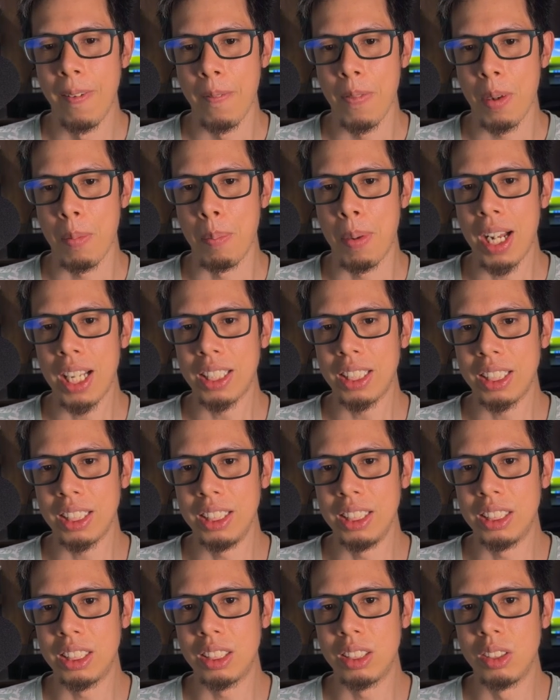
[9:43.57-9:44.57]
but
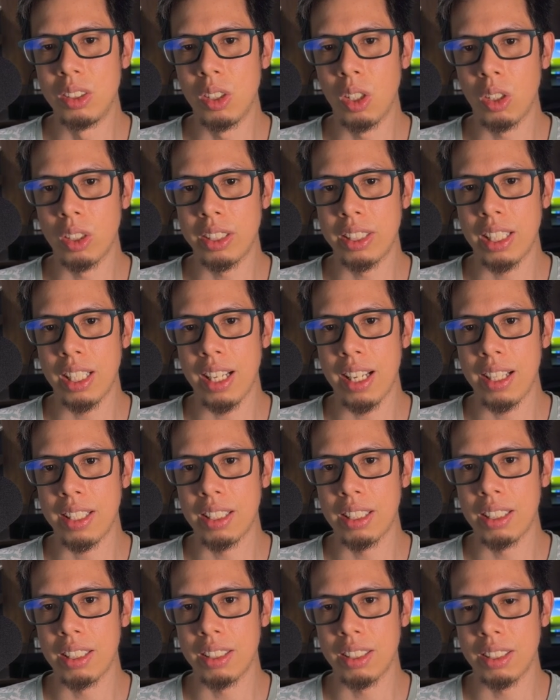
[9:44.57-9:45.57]
it's not
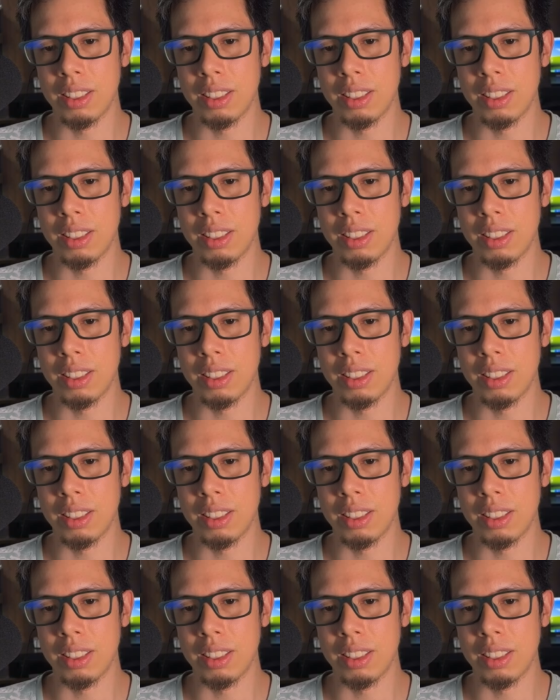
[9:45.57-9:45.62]
a